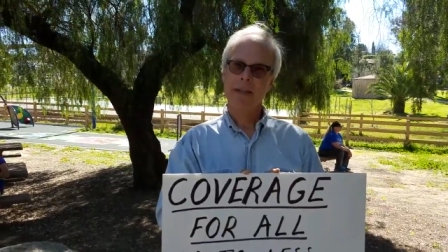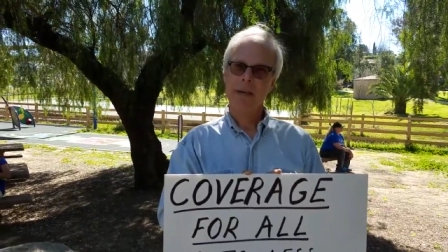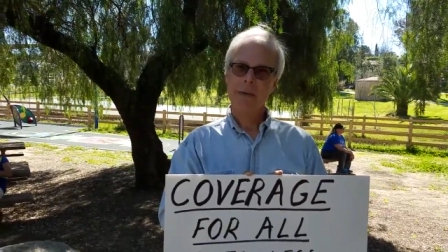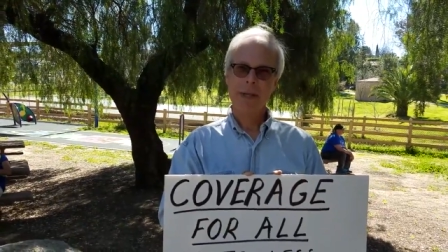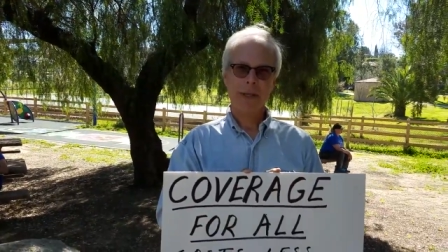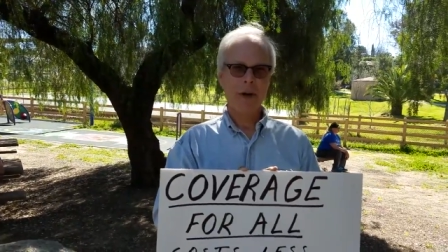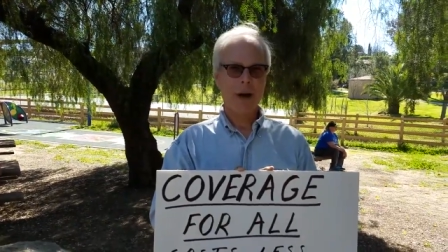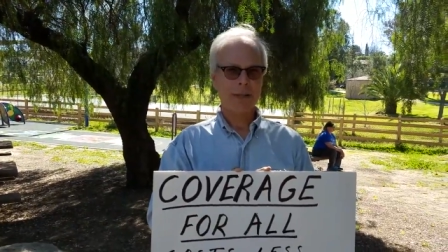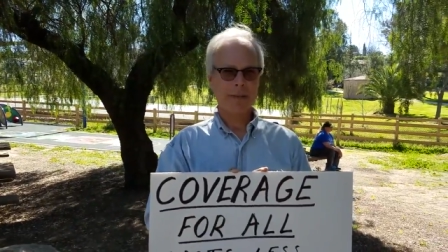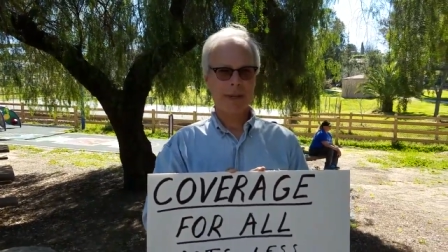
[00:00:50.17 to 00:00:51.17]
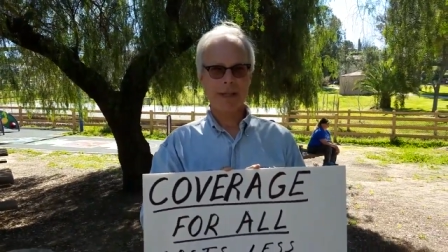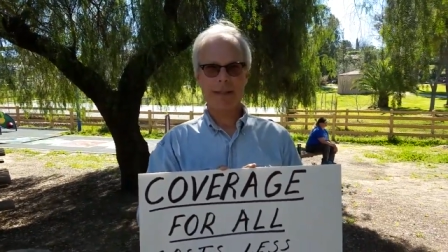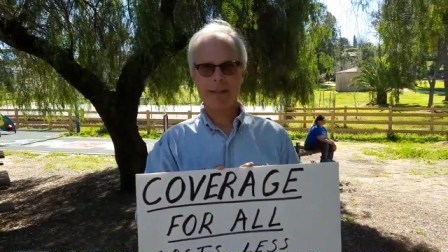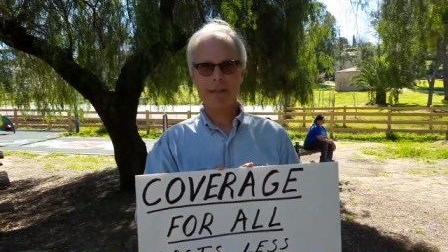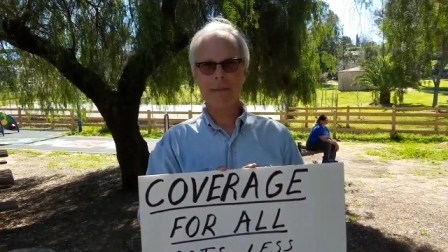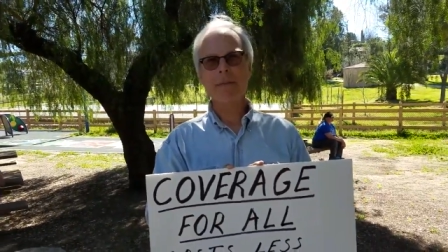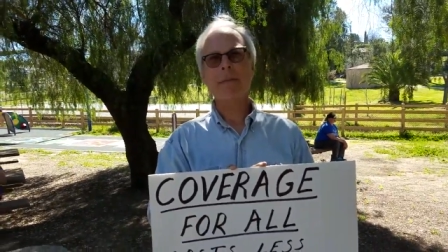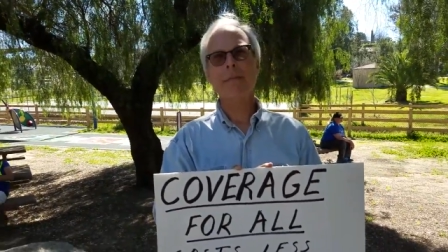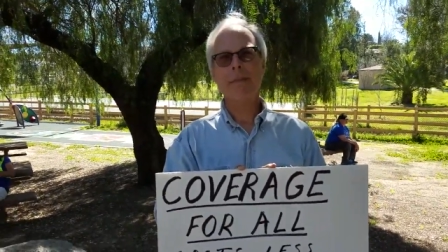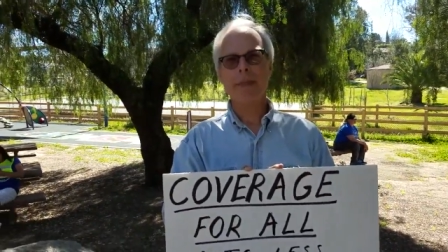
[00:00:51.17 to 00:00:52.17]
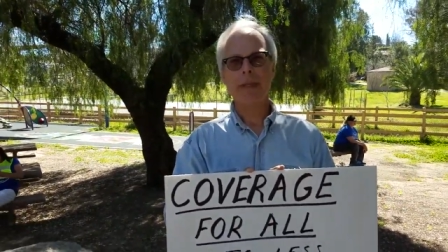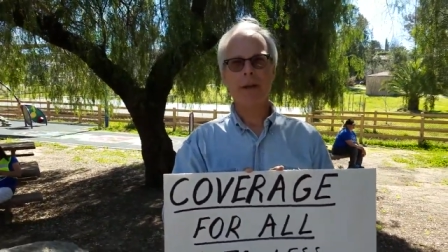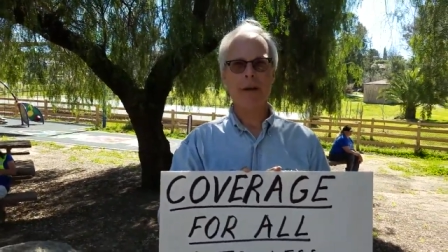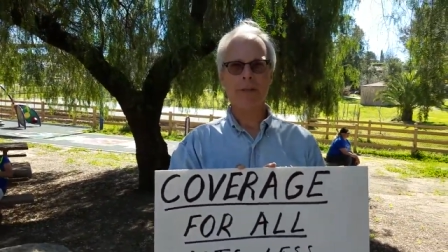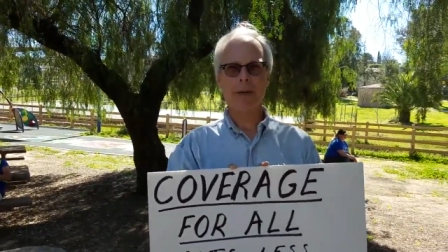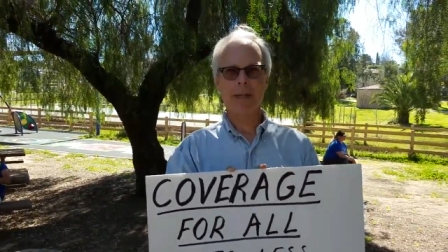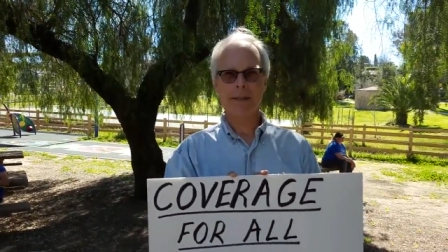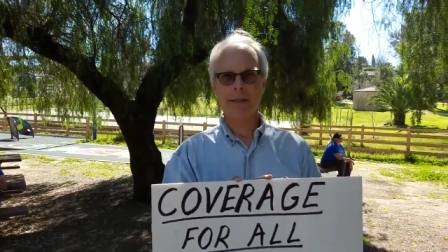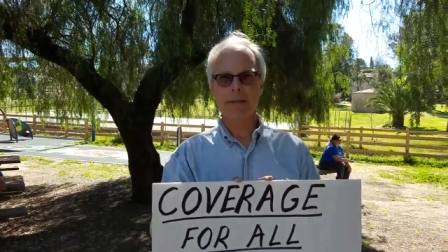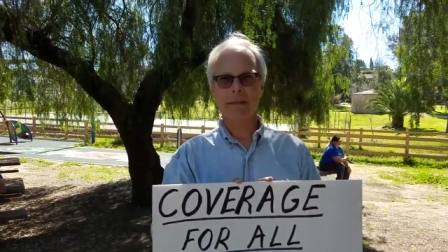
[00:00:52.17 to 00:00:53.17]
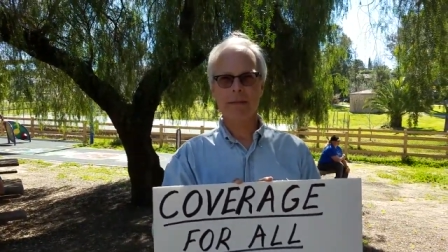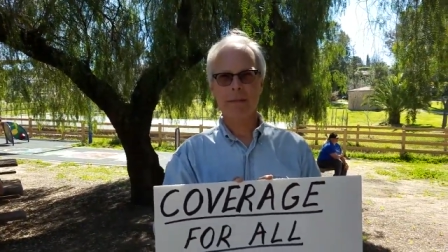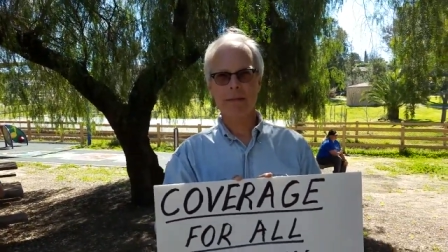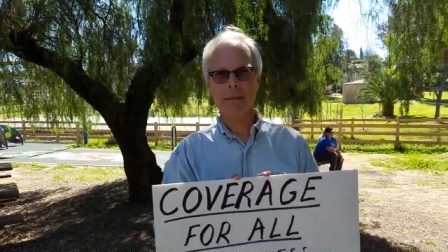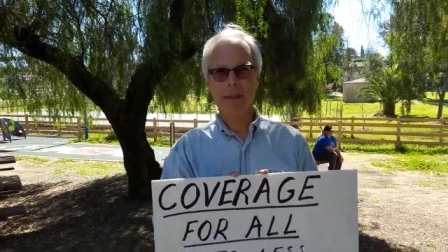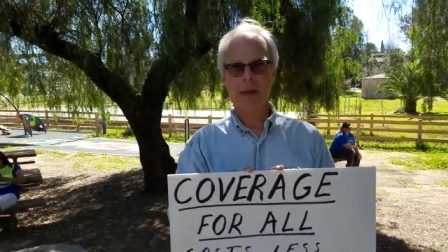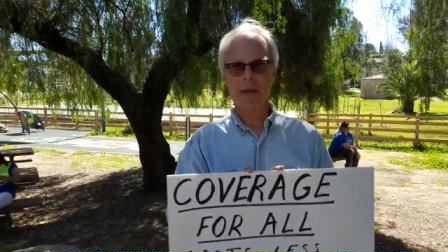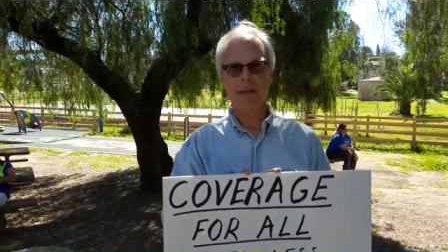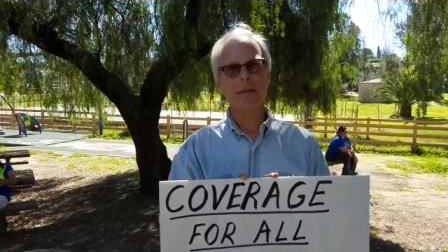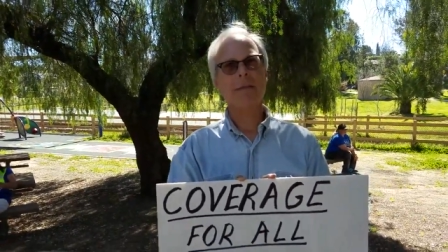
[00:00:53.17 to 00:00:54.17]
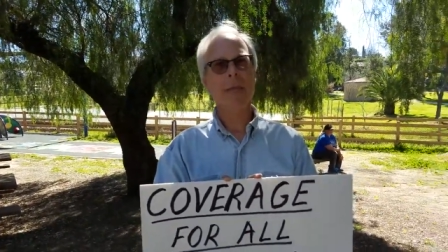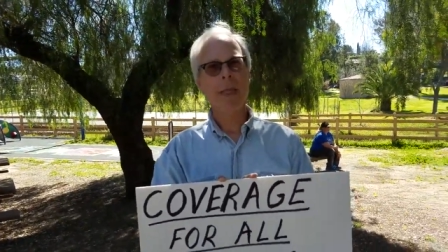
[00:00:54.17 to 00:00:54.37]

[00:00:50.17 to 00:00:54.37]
You can talk to any Massachusetts member. I've talked to people in Massachusetts.